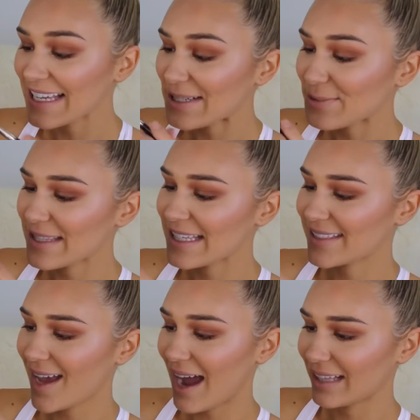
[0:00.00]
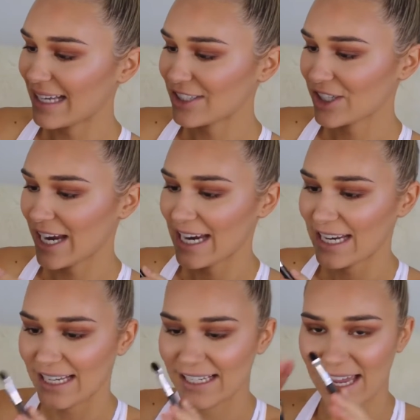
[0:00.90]
in with this highlight
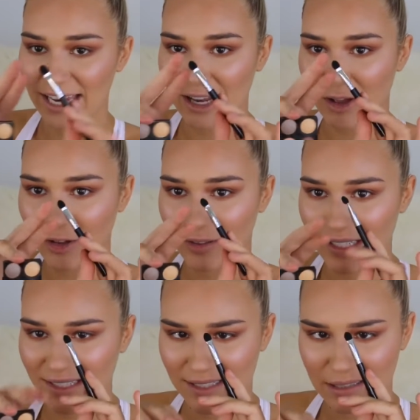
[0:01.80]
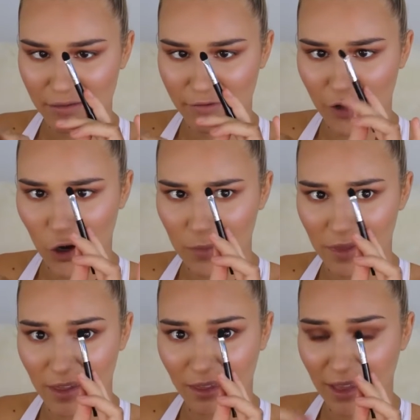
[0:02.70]
shade again on this foam
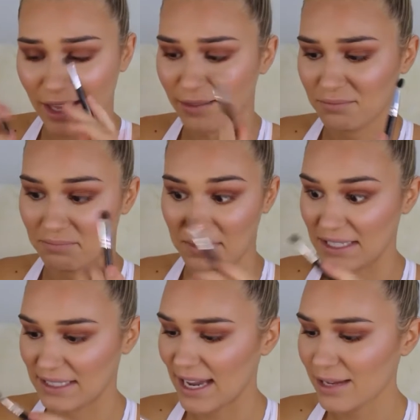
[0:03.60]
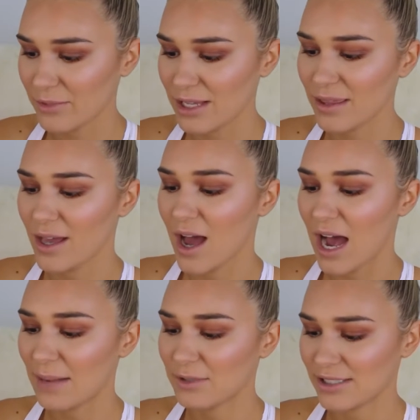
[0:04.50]
thing that it came with.
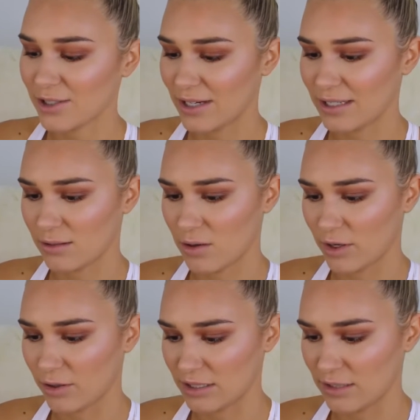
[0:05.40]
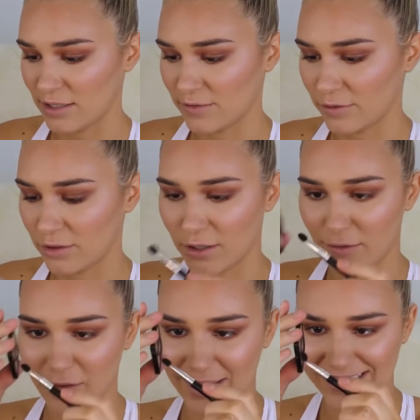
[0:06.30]
I'm just going, oh my God, it's about to fall
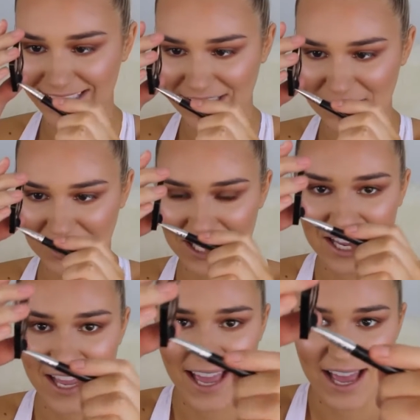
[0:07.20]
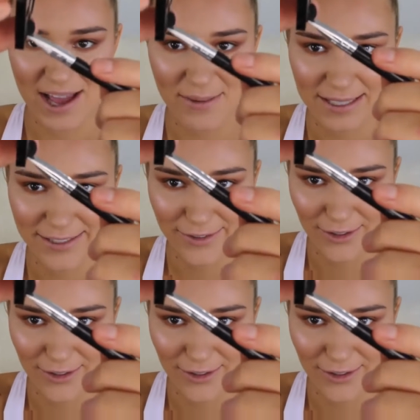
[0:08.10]
off. It's literally about to